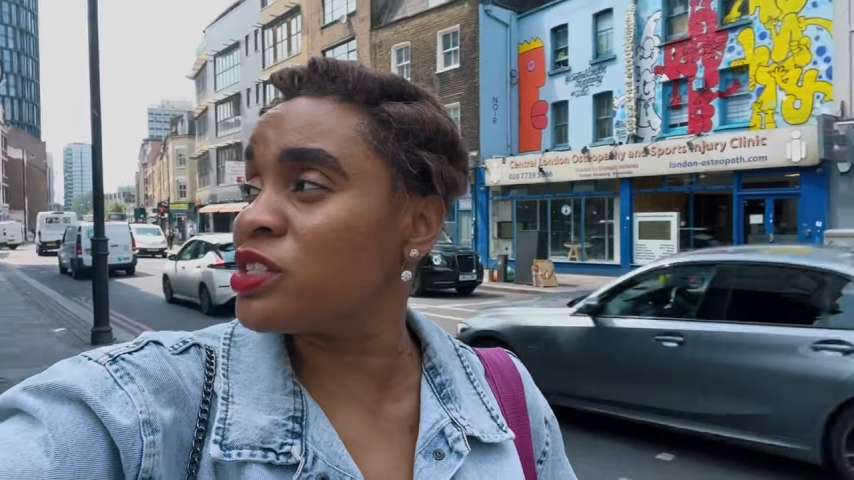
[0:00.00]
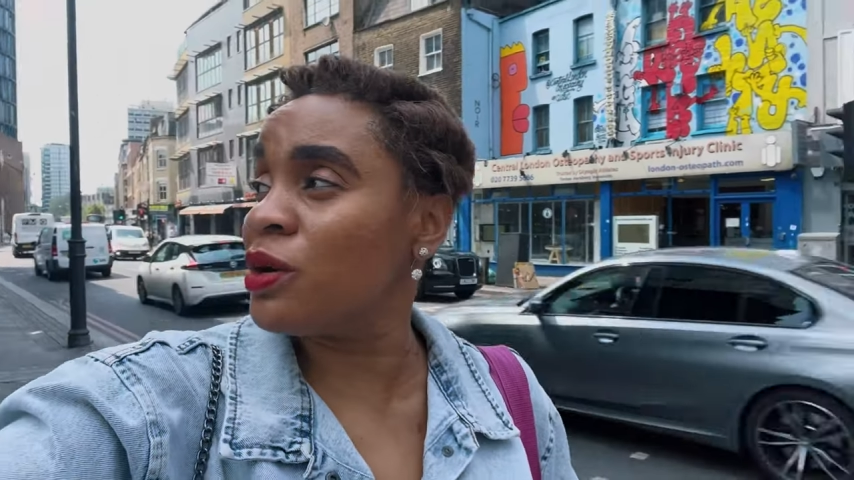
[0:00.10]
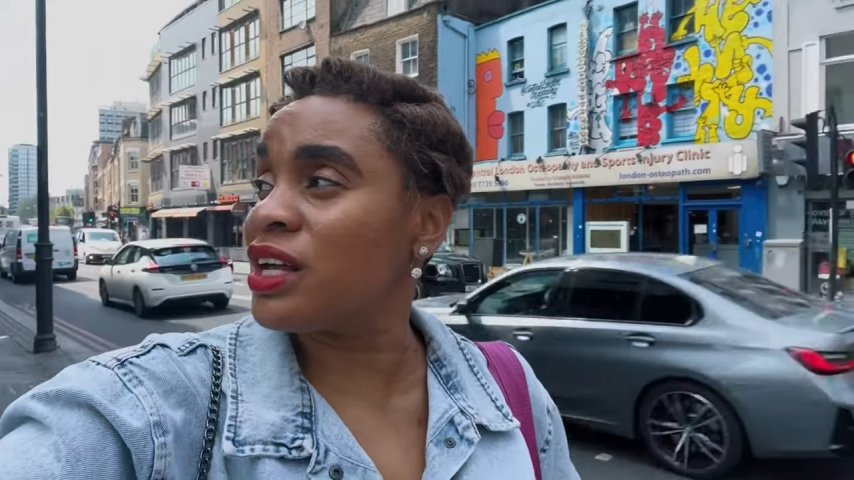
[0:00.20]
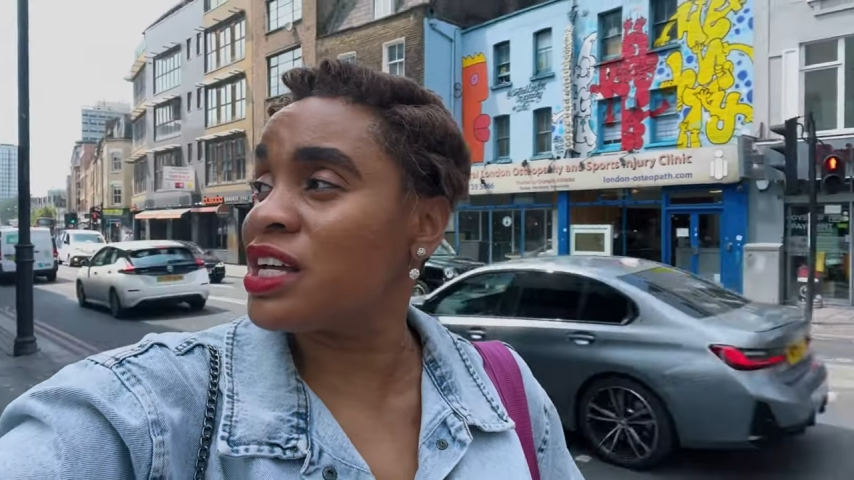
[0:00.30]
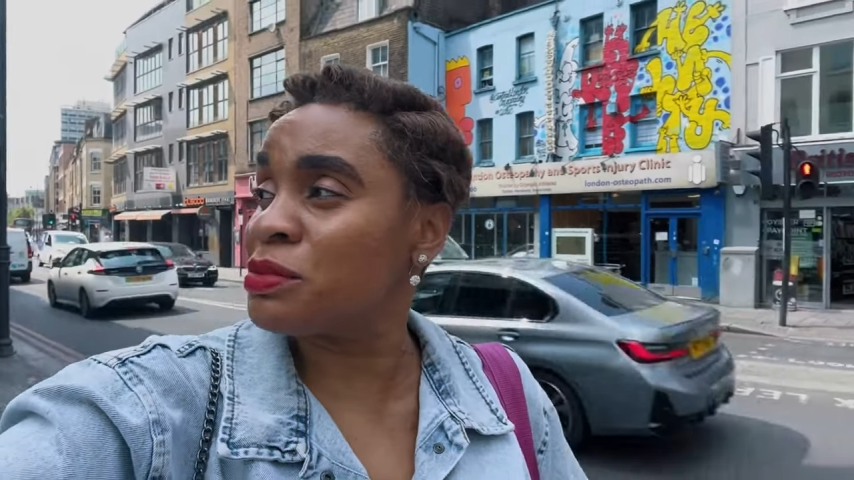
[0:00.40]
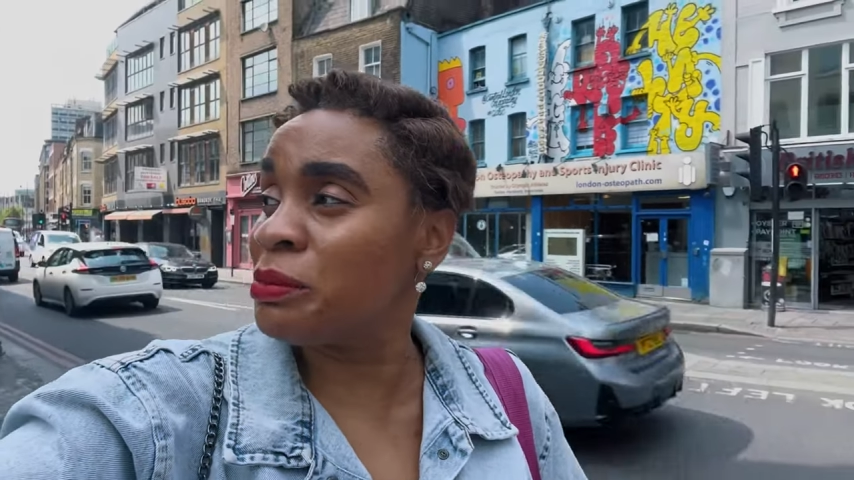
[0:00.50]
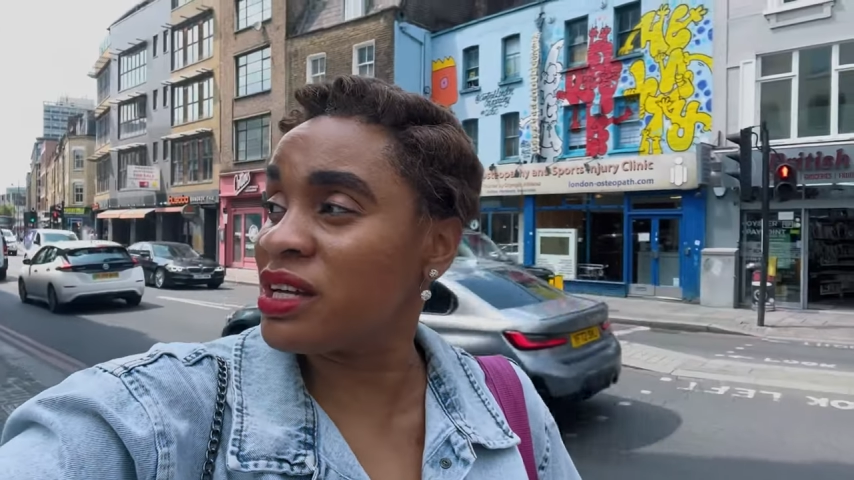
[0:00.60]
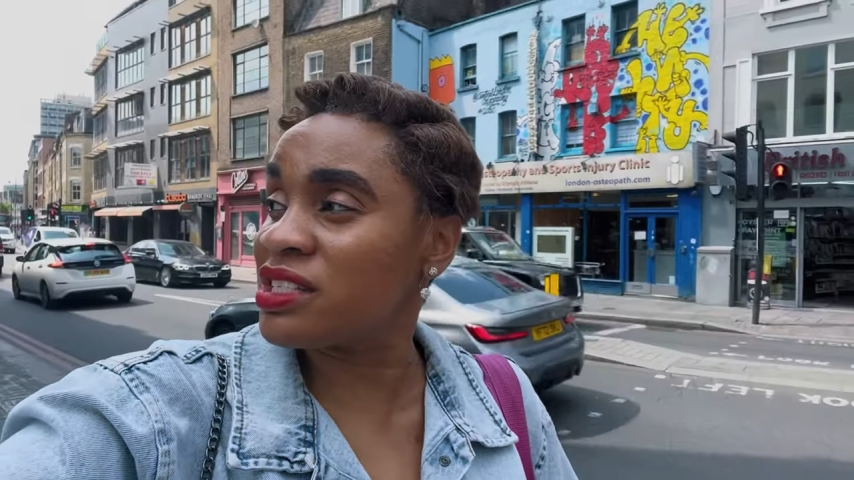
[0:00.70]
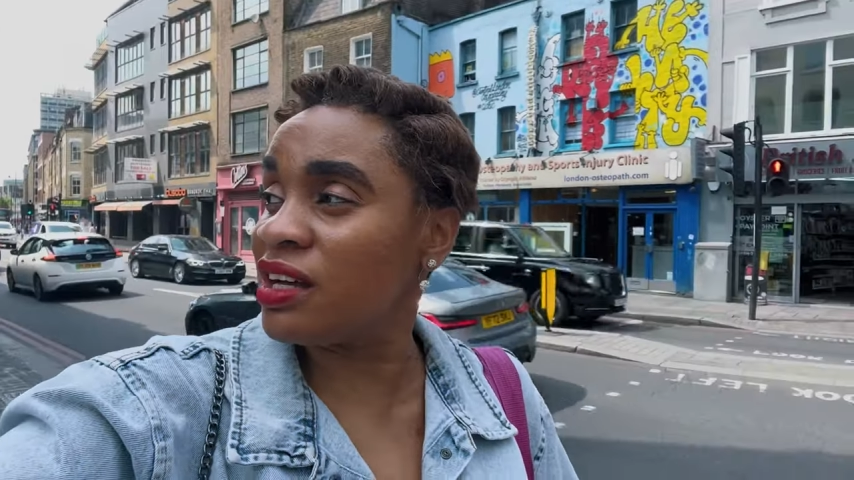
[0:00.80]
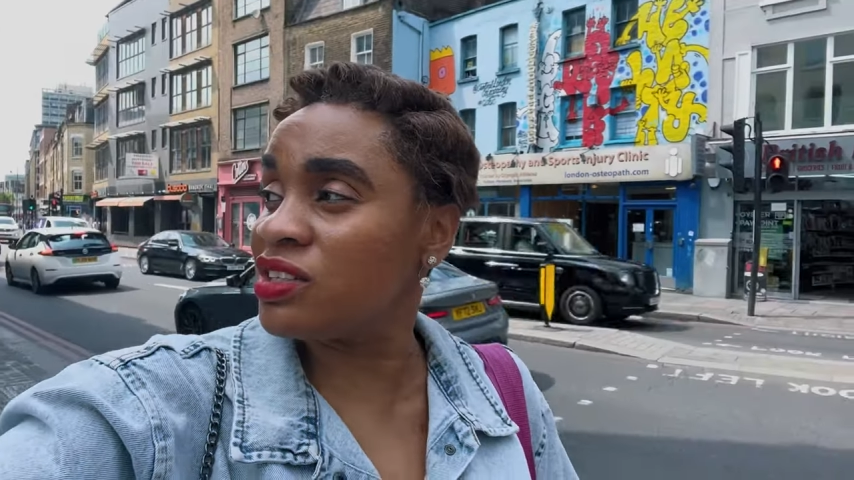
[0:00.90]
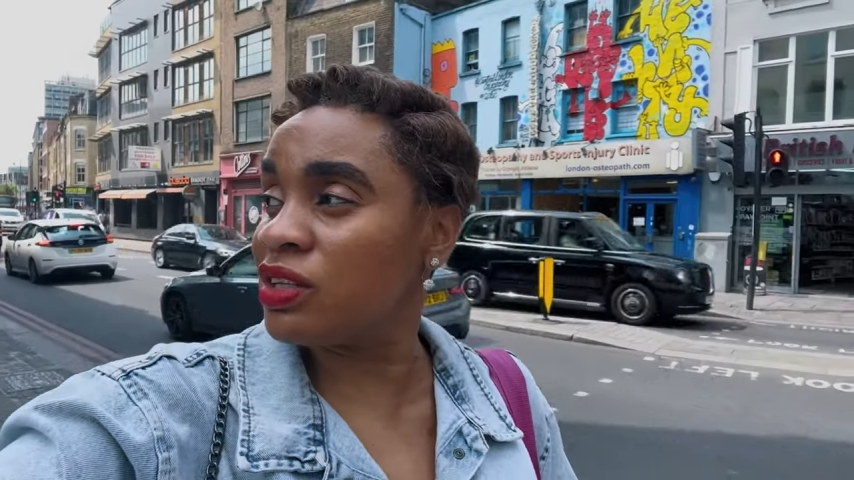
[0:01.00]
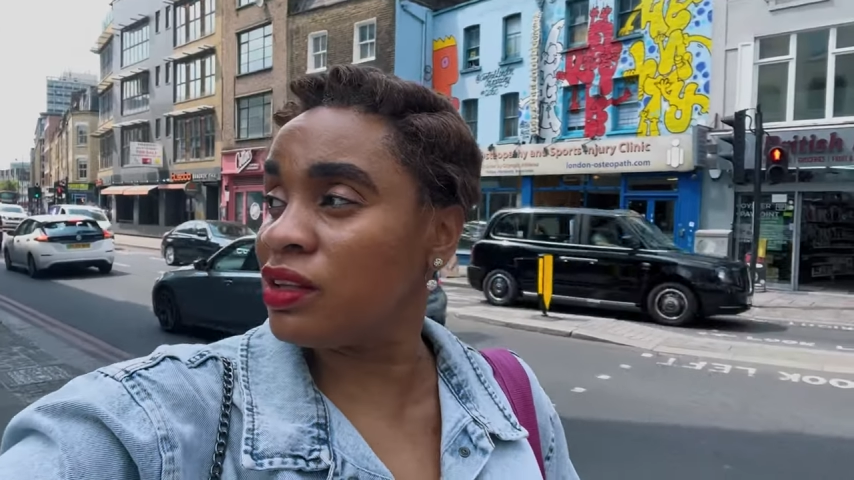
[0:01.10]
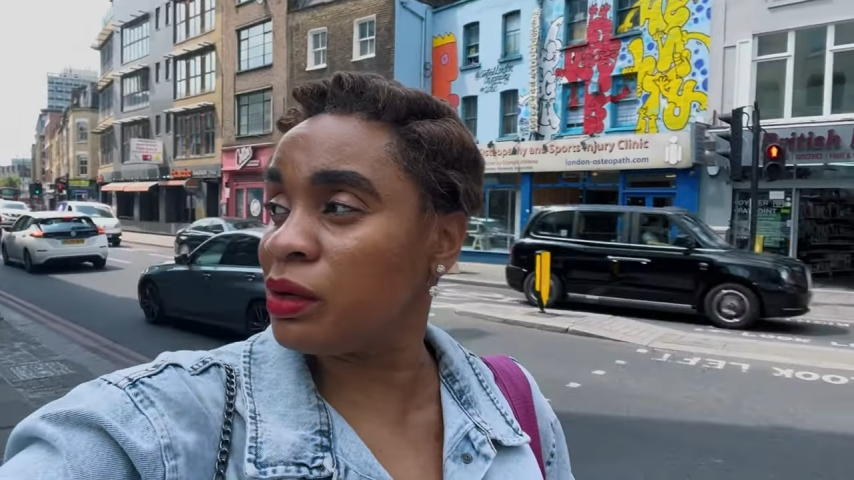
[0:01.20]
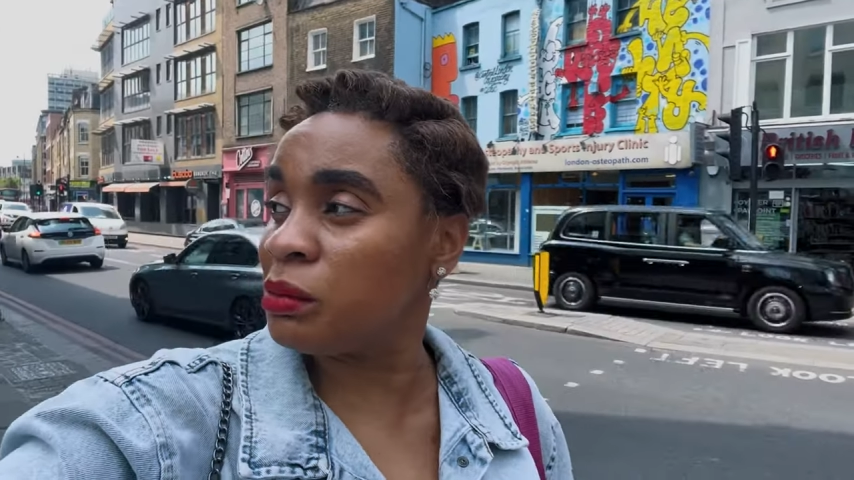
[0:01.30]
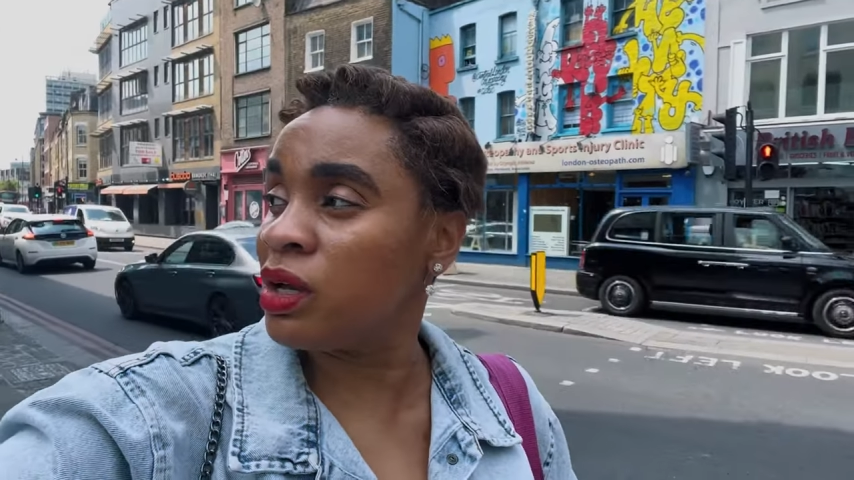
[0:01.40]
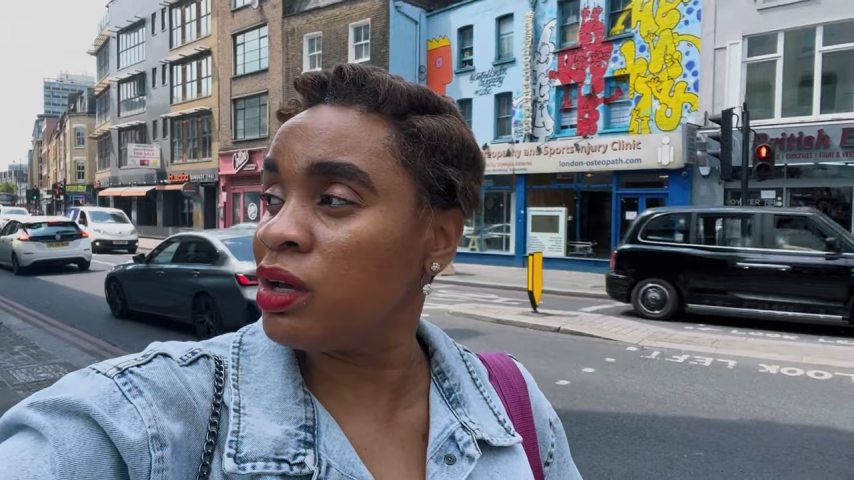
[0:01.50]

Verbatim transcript: Someone has been massaging them.